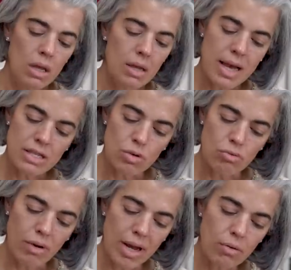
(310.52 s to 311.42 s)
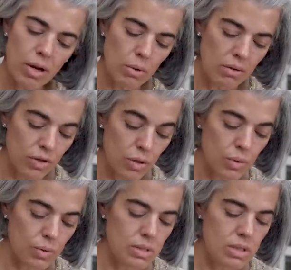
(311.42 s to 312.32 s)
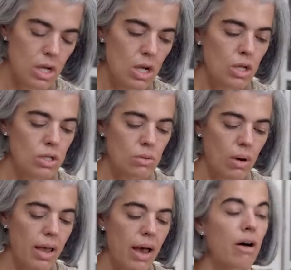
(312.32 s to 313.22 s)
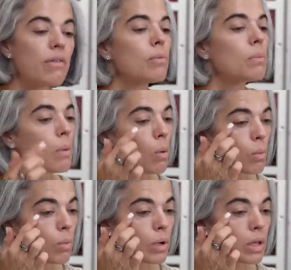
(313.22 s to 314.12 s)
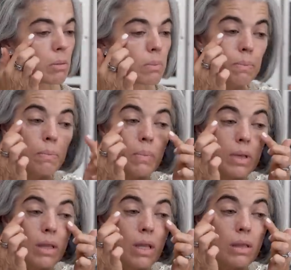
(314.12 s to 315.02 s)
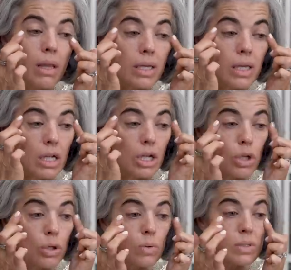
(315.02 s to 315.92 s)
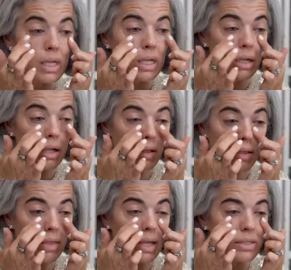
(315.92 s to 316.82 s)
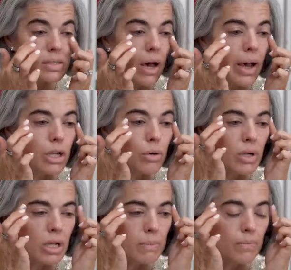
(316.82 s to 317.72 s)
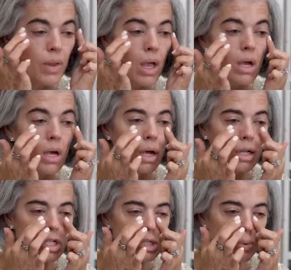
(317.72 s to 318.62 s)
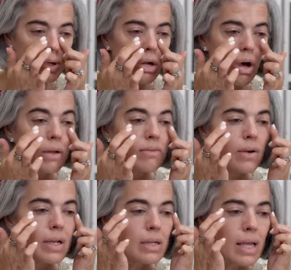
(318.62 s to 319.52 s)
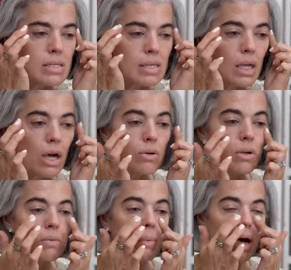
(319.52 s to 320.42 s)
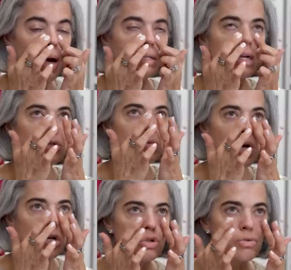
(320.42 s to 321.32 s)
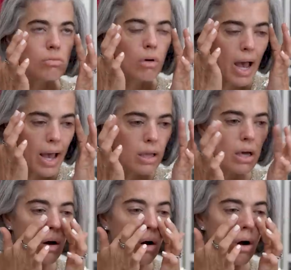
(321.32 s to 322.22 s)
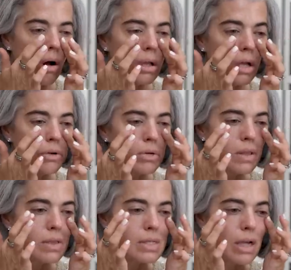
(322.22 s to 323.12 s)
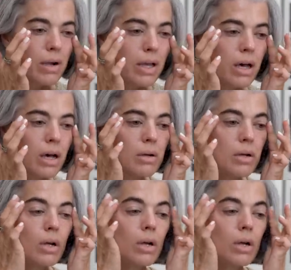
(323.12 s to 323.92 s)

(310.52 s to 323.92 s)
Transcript: It has great, great reviews. So I have really been liking using this eye cream. I just put it on very nicely underneath my eyes. I do not drag all underneath this area